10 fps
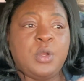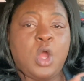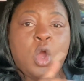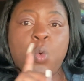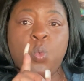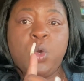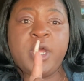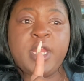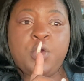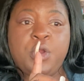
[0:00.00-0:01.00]
on
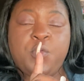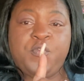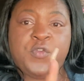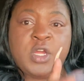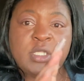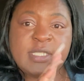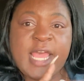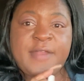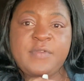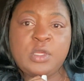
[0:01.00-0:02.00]
the front
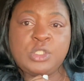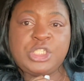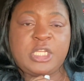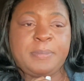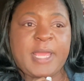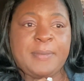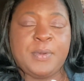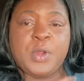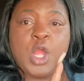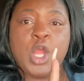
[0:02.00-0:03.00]
side of your sheet of
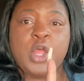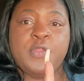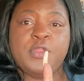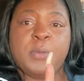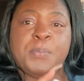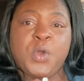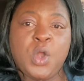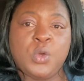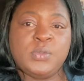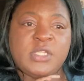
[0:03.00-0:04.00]
paper, the
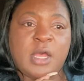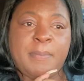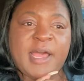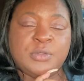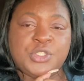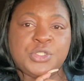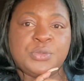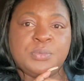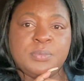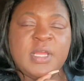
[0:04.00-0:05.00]
pros about you.
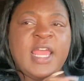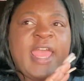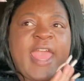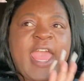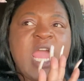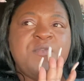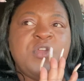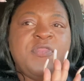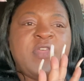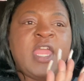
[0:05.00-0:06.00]

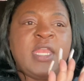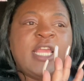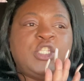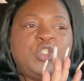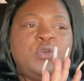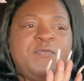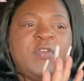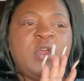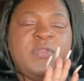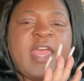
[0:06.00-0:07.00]
Everything that you
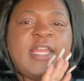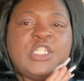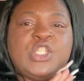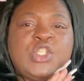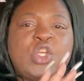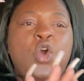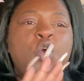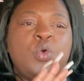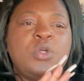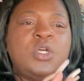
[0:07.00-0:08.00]
feel that is
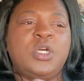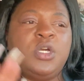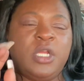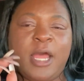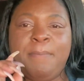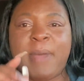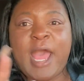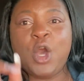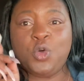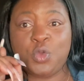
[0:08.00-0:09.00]
so good
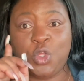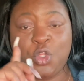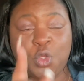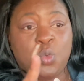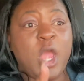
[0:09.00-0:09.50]
about you.